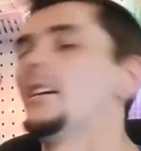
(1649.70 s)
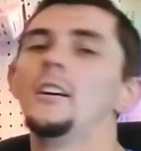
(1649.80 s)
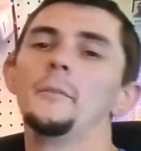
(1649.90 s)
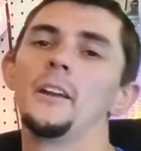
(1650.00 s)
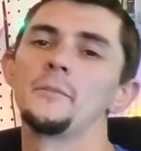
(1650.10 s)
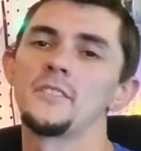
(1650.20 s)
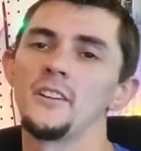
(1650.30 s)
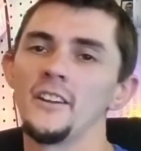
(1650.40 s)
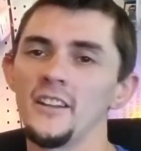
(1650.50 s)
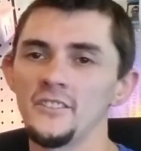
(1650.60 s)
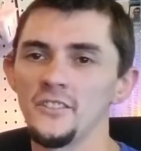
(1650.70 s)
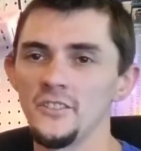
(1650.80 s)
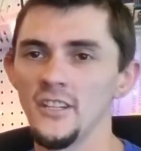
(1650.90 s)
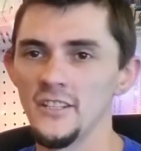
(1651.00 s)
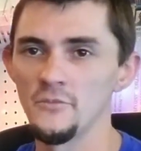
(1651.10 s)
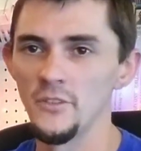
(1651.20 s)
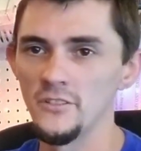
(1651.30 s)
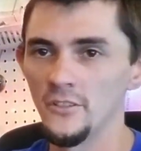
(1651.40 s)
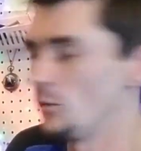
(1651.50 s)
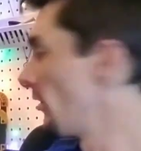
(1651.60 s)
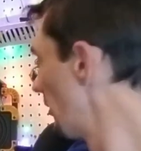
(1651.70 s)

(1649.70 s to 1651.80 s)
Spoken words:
man, I'm sorry. I told you guys we'd do an oil